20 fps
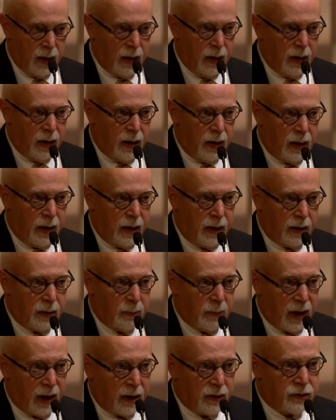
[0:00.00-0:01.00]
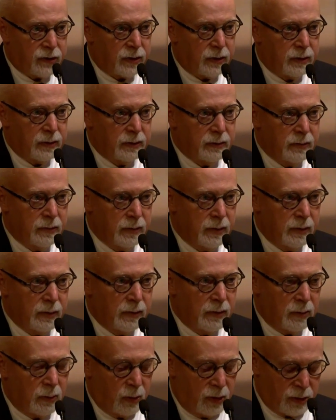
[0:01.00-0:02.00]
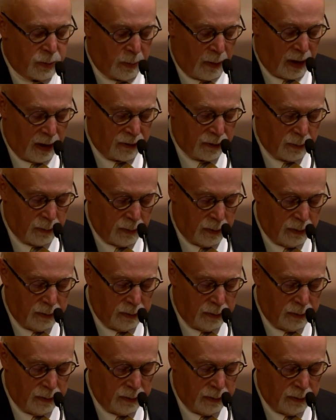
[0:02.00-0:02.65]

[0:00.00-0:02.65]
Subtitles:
and imagine what's possible,